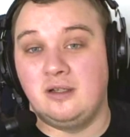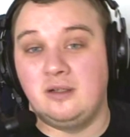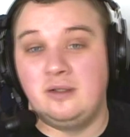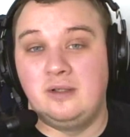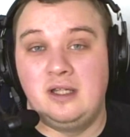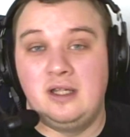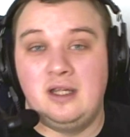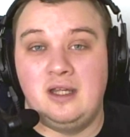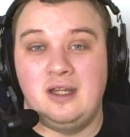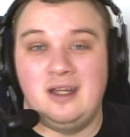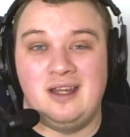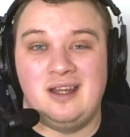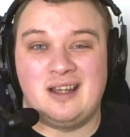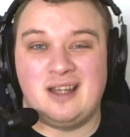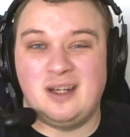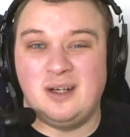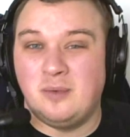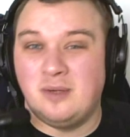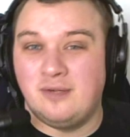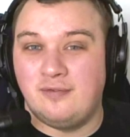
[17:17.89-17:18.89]
I
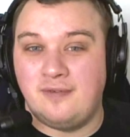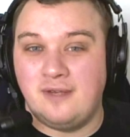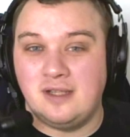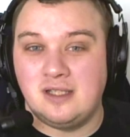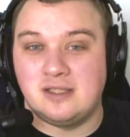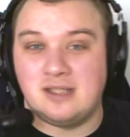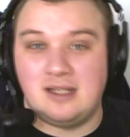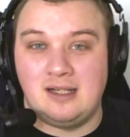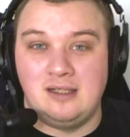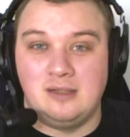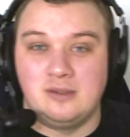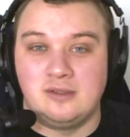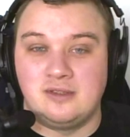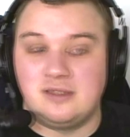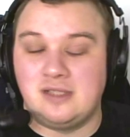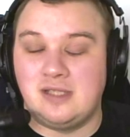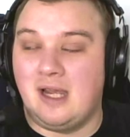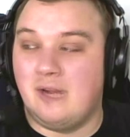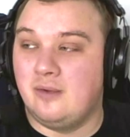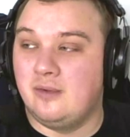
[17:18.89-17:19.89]
kind of want to finish that little
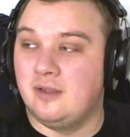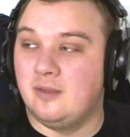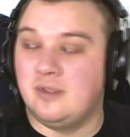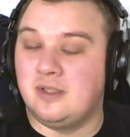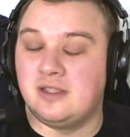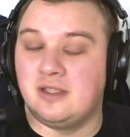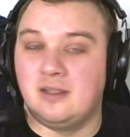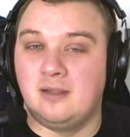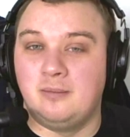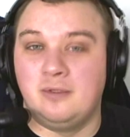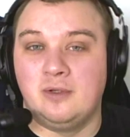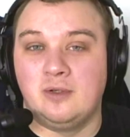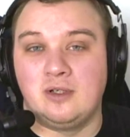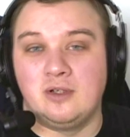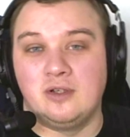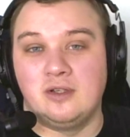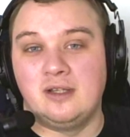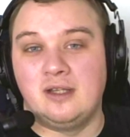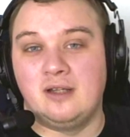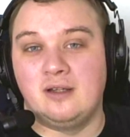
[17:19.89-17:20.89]
town that we started building
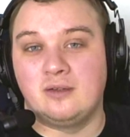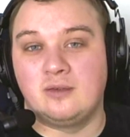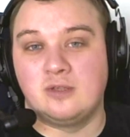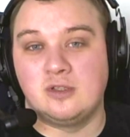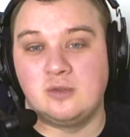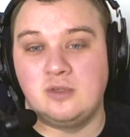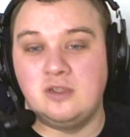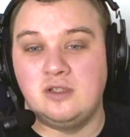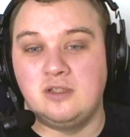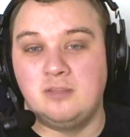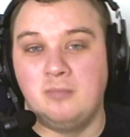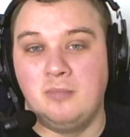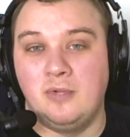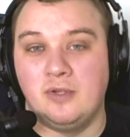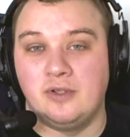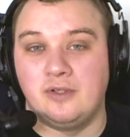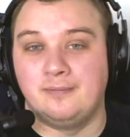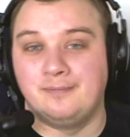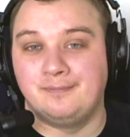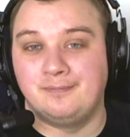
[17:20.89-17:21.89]
on that, because we used
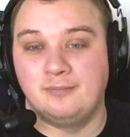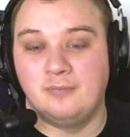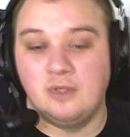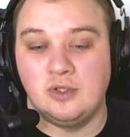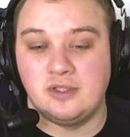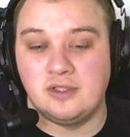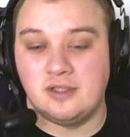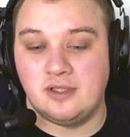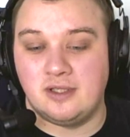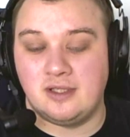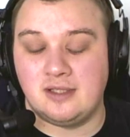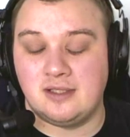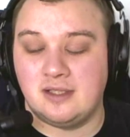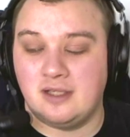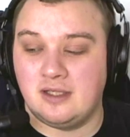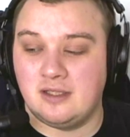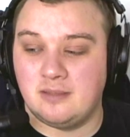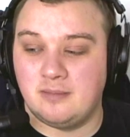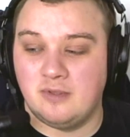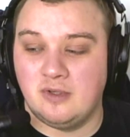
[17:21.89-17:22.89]
mods and things
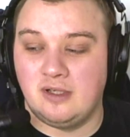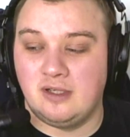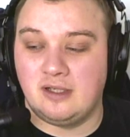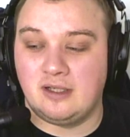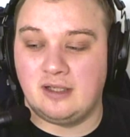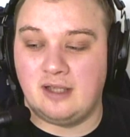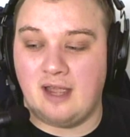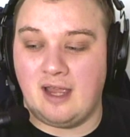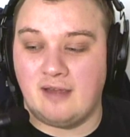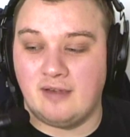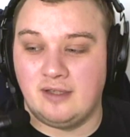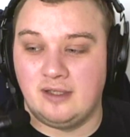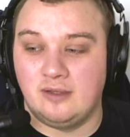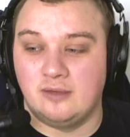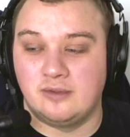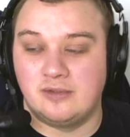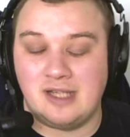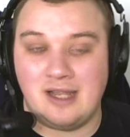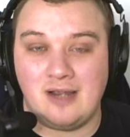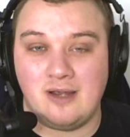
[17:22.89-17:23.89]
like that to build, like, have a
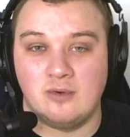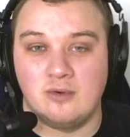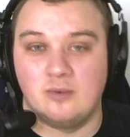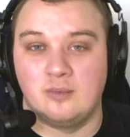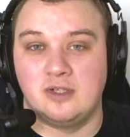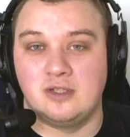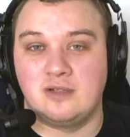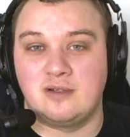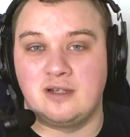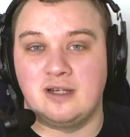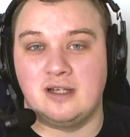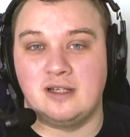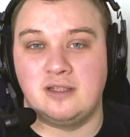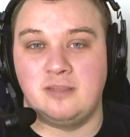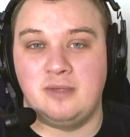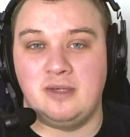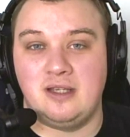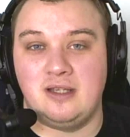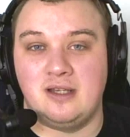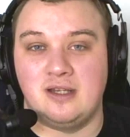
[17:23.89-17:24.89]
little town which we could actually
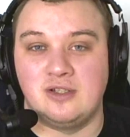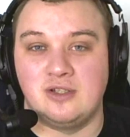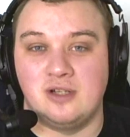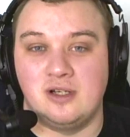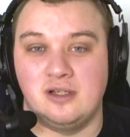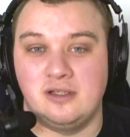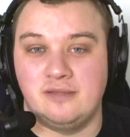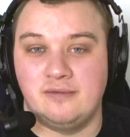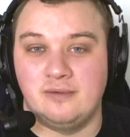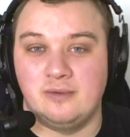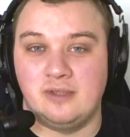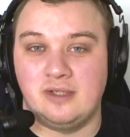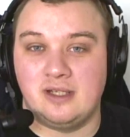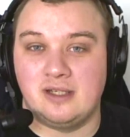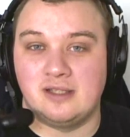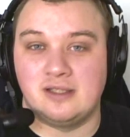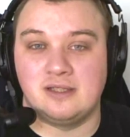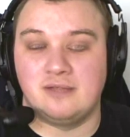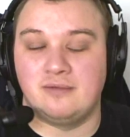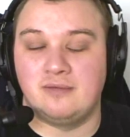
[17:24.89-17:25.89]
be in charge of and all that
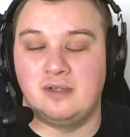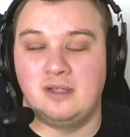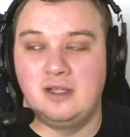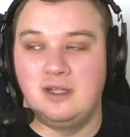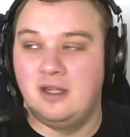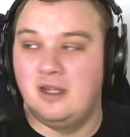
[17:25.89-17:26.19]
kind of stuff.